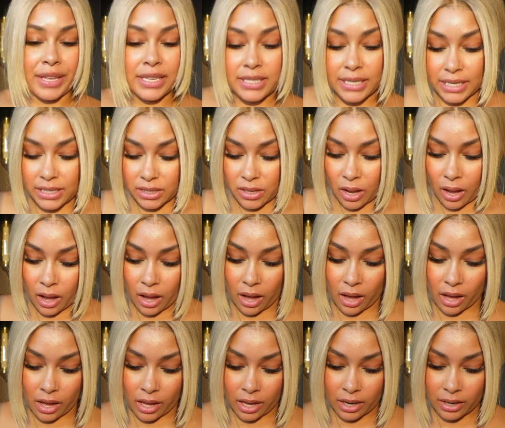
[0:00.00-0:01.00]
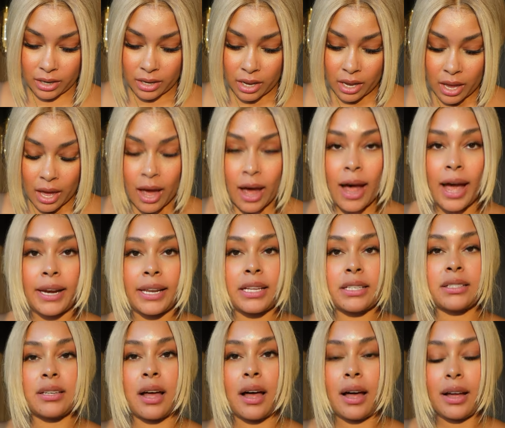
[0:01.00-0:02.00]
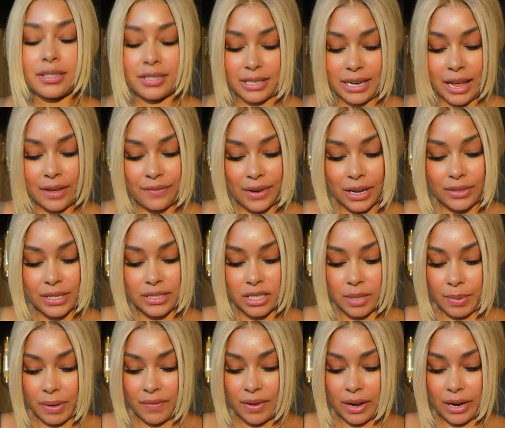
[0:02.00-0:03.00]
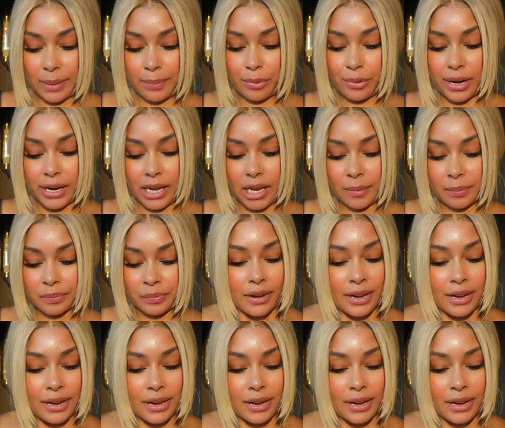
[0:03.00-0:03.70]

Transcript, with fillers: this is called Honey Talks. And I find this to be very pretty.